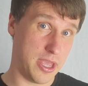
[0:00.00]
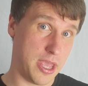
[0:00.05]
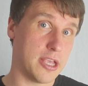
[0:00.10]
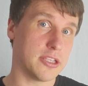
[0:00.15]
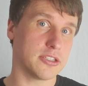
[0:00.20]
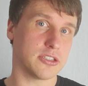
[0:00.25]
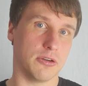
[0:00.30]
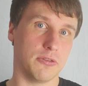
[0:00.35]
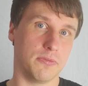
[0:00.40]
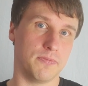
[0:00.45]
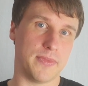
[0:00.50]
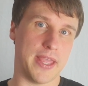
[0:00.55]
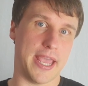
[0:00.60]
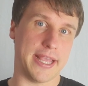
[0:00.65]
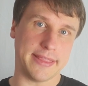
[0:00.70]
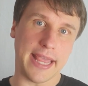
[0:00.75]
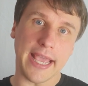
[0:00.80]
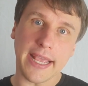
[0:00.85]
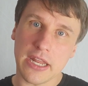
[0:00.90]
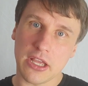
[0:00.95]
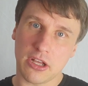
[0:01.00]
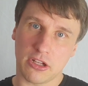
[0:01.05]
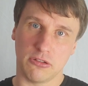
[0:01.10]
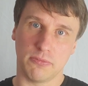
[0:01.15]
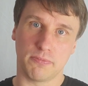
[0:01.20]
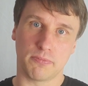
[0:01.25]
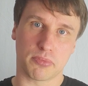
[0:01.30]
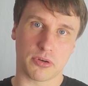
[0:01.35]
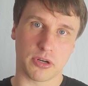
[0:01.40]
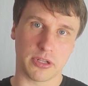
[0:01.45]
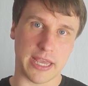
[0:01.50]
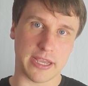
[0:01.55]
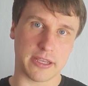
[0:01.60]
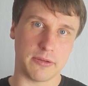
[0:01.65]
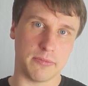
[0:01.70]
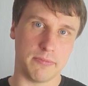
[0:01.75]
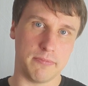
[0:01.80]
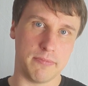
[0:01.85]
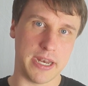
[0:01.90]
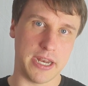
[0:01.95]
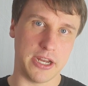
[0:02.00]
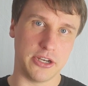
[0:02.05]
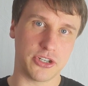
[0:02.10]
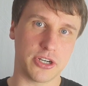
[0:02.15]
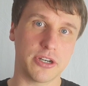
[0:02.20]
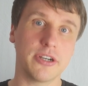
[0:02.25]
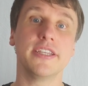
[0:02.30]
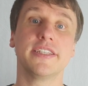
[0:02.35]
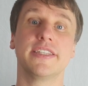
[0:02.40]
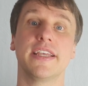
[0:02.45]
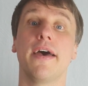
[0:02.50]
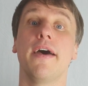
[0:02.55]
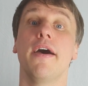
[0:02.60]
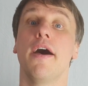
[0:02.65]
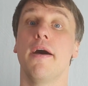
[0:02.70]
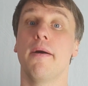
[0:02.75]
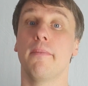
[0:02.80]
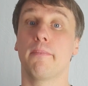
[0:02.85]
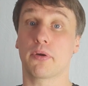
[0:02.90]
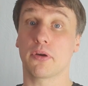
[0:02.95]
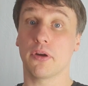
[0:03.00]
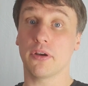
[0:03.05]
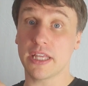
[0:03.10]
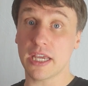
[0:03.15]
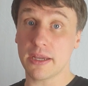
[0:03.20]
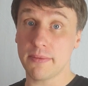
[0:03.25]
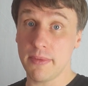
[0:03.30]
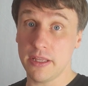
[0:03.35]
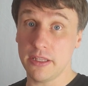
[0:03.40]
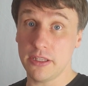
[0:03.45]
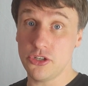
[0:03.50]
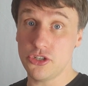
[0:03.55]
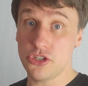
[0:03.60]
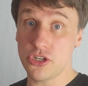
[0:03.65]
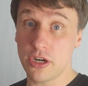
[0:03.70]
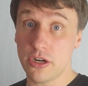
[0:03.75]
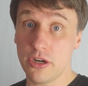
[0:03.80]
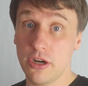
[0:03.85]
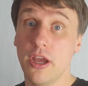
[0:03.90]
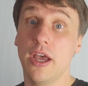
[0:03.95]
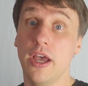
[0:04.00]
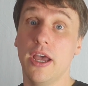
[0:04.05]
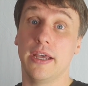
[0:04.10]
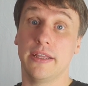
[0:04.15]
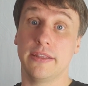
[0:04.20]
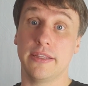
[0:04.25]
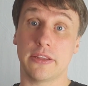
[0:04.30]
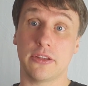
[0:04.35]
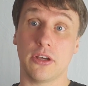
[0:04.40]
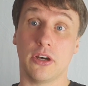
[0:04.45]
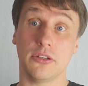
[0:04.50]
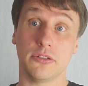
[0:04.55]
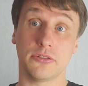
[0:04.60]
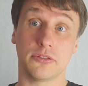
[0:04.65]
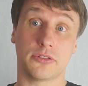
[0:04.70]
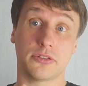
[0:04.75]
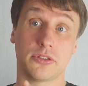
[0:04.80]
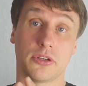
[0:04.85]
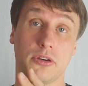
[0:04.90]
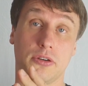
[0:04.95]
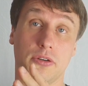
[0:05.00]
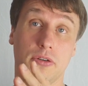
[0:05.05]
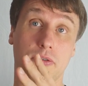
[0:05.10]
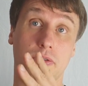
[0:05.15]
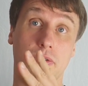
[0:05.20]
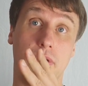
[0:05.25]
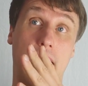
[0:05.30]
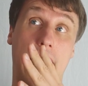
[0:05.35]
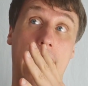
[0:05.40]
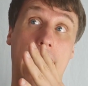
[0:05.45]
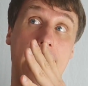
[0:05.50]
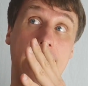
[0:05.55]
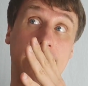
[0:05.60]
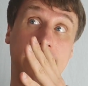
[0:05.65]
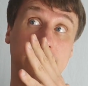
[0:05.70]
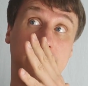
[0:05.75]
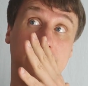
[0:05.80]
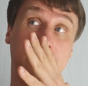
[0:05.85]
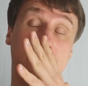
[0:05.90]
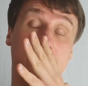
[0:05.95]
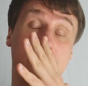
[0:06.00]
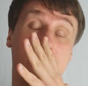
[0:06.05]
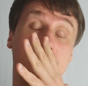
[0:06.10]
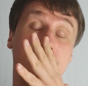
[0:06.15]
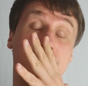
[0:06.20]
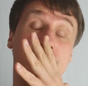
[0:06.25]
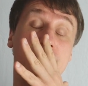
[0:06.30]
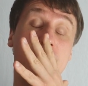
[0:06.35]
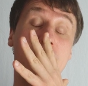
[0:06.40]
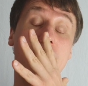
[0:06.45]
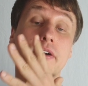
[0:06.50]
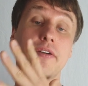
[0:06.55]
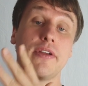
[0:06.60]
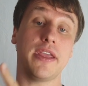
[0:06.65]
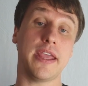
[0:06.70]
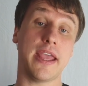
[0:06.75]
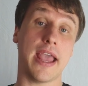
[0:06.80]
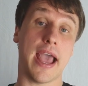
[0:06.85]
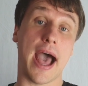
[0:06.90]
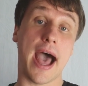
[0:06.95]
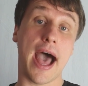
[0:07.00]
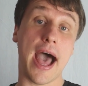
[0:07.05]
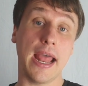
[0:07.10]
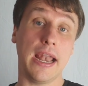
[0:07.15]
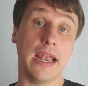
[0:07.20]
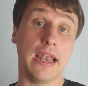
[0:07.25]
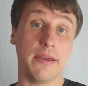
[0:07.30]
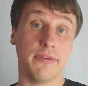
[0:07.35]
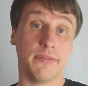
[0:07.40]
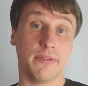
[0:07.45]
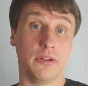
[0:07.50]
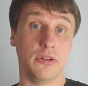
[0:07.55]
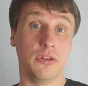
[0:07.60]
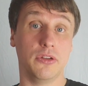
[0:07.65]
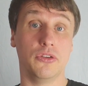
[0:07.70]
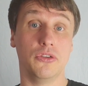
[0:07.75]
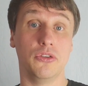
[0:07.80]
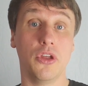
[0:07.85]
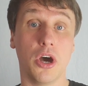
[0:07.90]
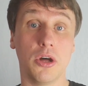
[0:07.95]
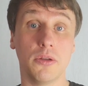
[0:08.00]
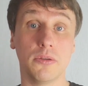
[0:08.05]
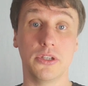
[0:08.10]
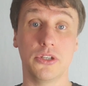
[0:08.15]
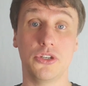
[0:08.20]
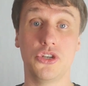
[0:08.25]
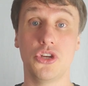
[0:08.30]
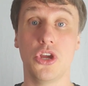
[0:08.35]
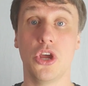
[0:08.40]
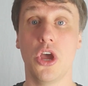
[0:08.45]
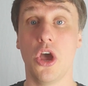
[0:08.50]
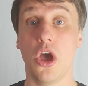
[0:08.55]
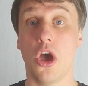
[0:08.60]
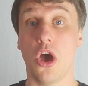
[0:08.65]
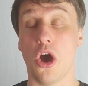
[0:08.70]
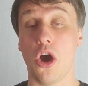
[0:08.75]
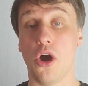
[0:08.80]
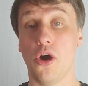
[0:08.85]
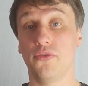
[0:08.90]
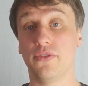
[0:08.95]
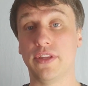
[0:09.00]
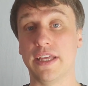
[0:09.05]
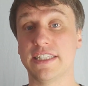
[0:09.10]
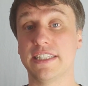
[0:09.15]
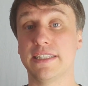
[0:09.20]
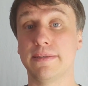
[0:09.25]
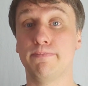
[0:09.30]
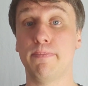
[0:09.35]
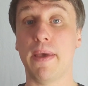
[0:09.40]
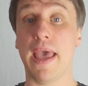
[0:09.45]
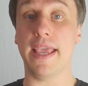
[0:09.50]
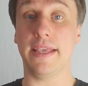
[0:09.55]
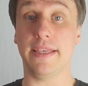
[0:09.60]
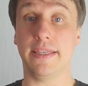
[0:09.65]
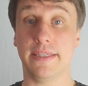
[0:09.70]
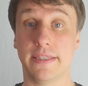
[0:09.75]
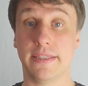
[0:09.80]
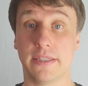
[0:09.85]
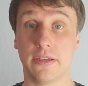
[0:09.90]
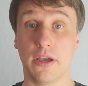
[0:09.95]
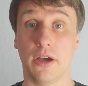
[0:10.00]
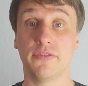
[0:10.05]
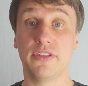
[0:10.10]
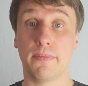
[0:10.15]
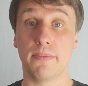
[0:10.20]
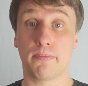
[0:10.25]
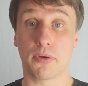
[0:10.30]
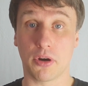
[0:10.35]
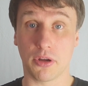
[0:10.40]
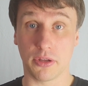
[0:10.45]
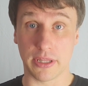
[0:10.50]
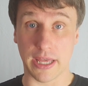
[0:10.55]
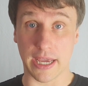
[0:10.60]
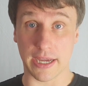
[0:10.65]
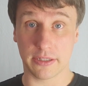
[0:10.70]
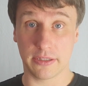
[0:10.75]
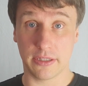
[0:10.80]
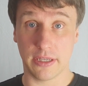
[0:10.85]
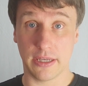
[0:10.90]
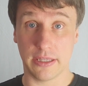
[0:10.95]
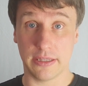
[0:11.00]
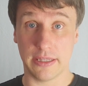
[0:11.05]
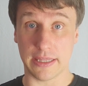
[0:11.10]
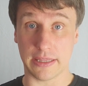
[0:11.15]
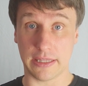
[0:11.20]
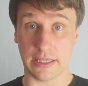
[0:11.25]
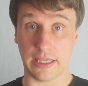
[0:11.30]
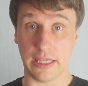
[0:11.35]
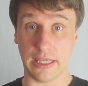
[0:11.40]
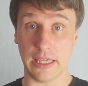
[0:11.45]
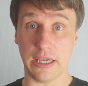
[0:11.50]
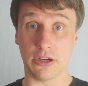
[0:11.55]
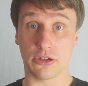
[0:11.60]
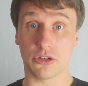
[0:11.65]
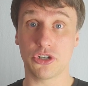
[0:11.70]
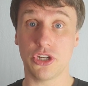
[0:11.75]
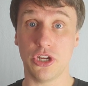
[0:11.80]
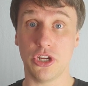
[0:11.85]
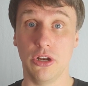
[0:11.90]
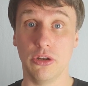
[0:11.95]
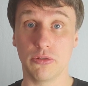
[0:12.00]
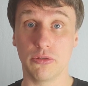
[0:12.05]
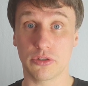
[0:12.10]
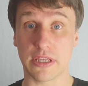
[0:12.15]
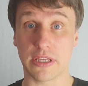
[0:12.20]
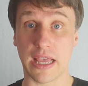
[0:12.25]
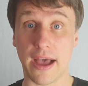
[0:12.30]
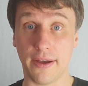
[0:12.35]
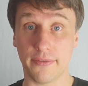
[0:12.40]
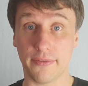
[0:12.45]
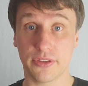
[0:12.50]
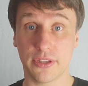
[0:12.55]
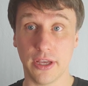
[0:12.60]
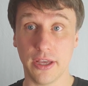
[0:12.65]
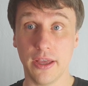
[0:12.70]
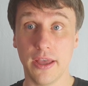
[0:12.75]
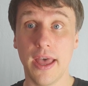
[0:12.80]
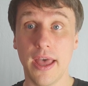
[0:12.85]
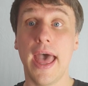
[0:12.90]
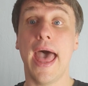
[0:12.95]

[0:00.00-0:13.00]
So a technical product manager is a product manager that also has very high level knowledge of the space of the product that he or she looks after